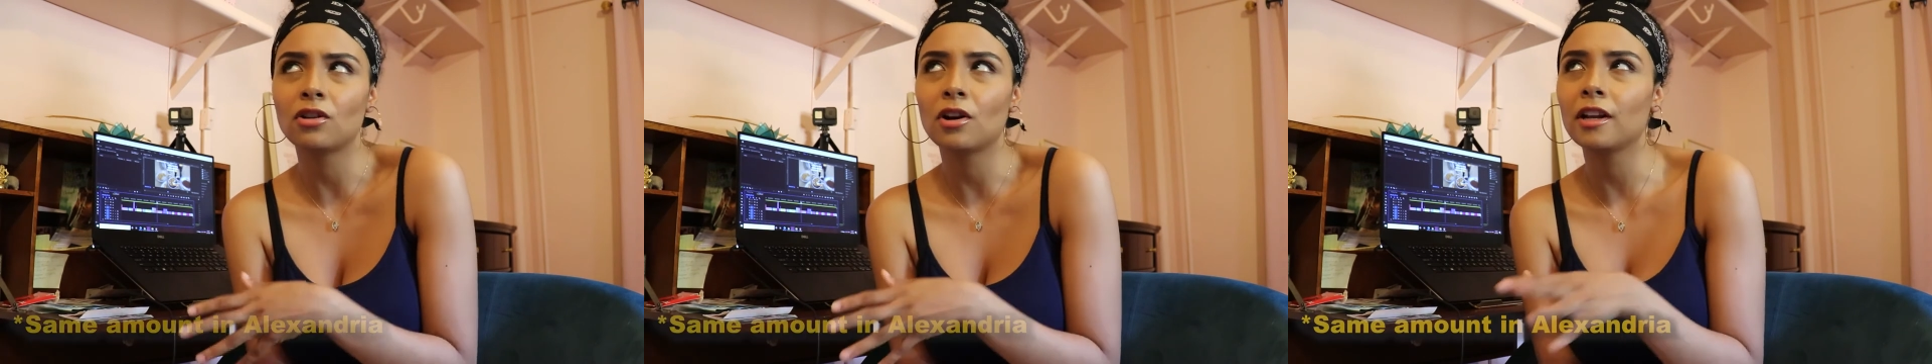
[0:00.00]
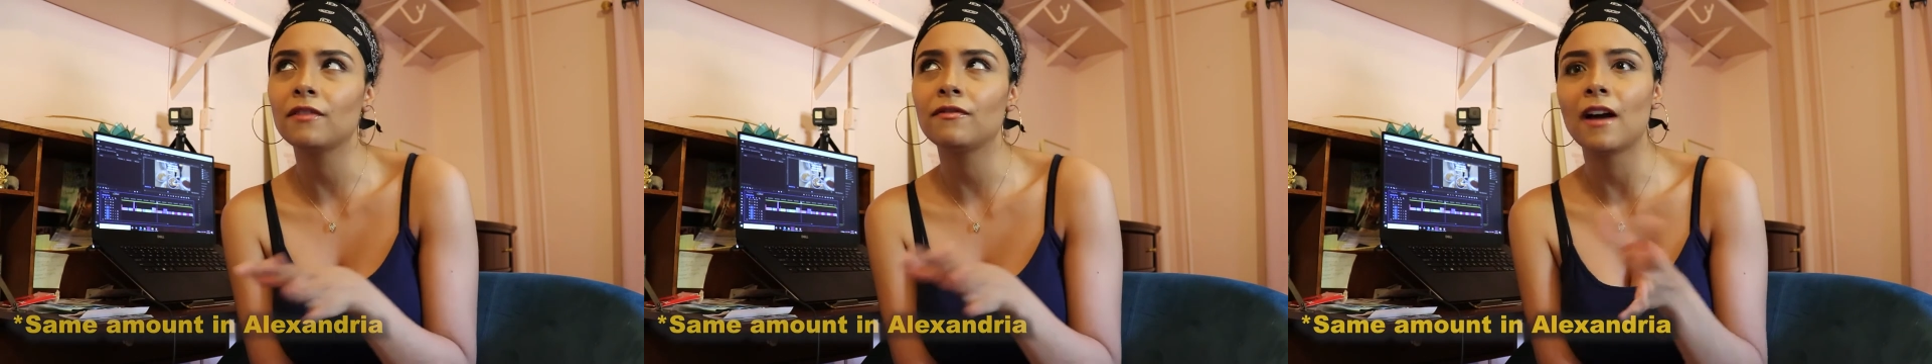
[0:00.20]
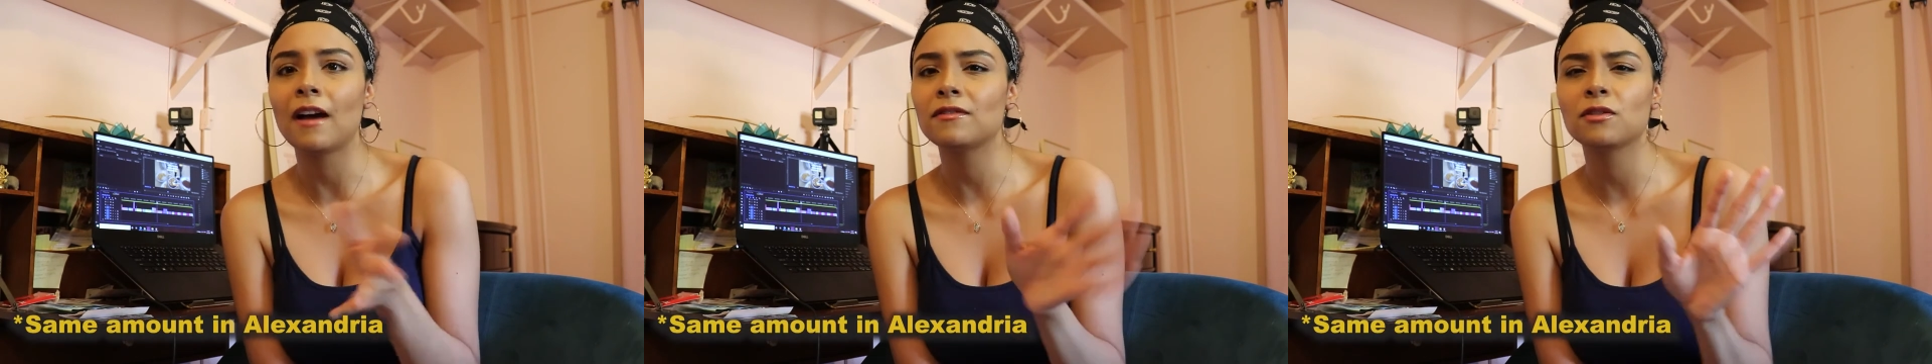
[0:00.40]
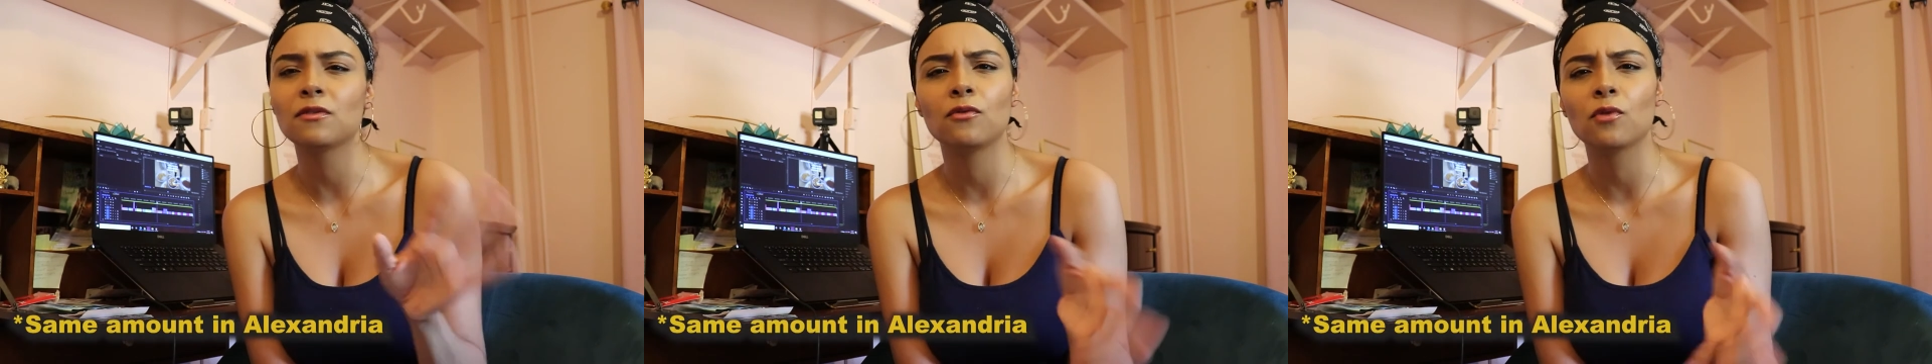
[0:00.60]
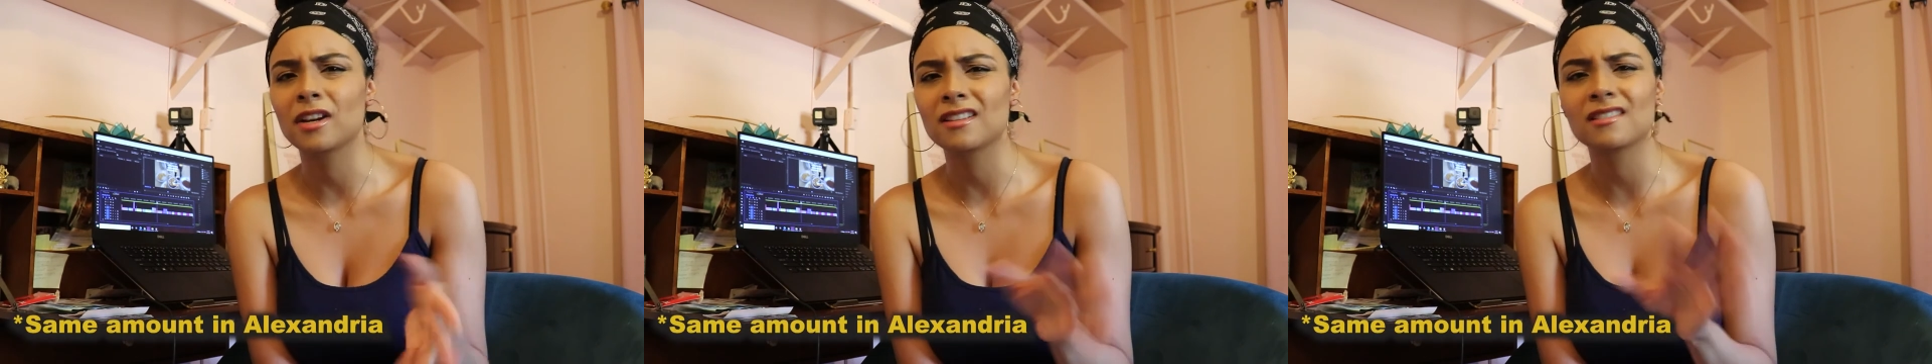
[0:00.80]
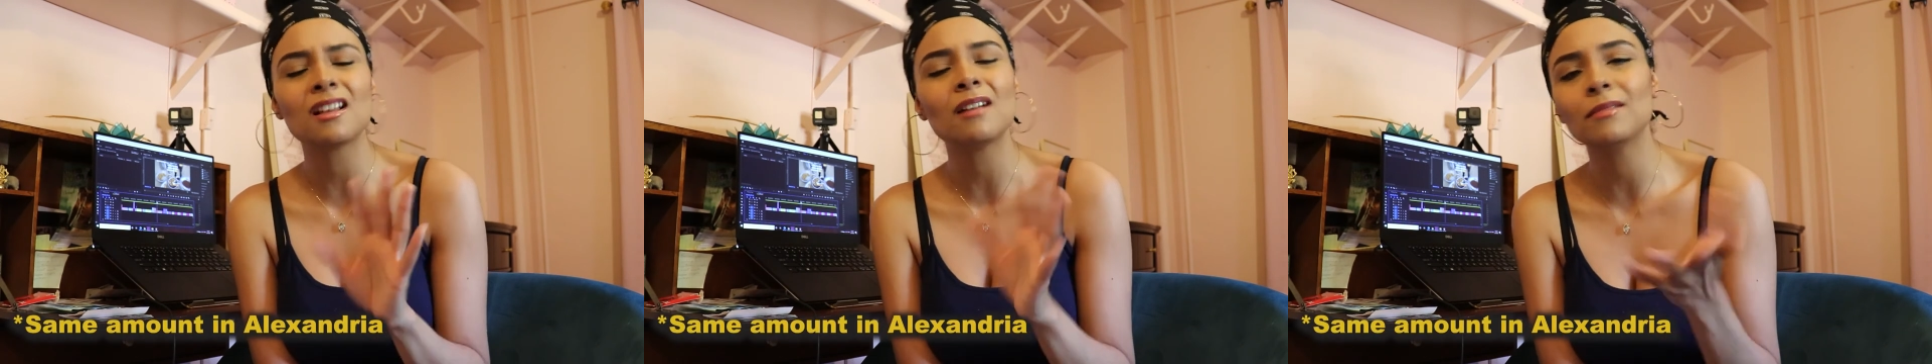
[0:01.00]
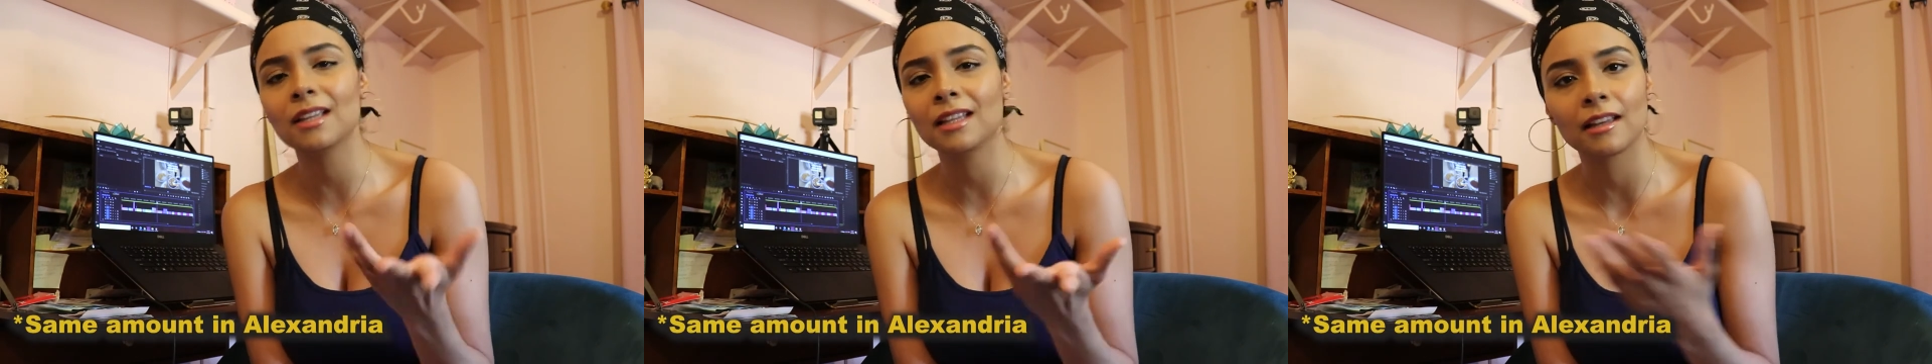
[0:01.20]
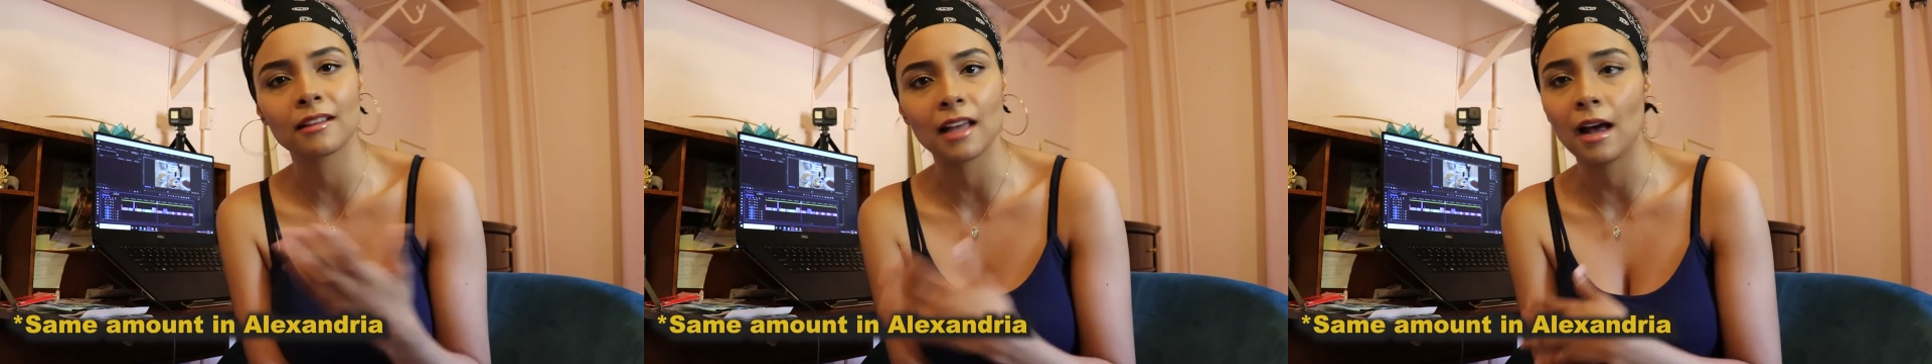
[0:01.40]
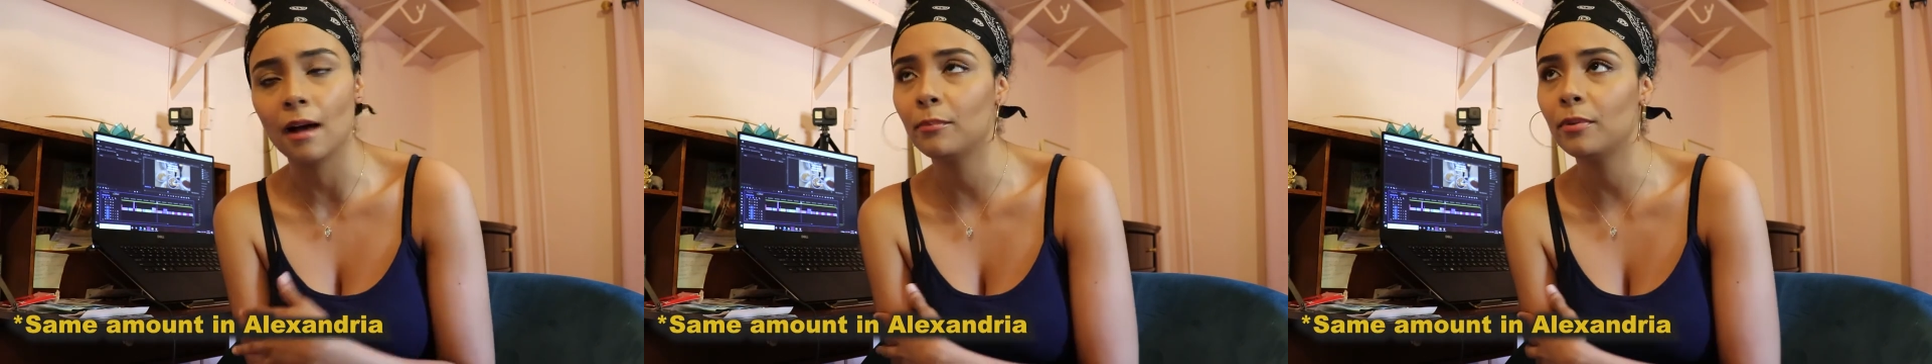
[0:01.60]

35 to 40, something like that.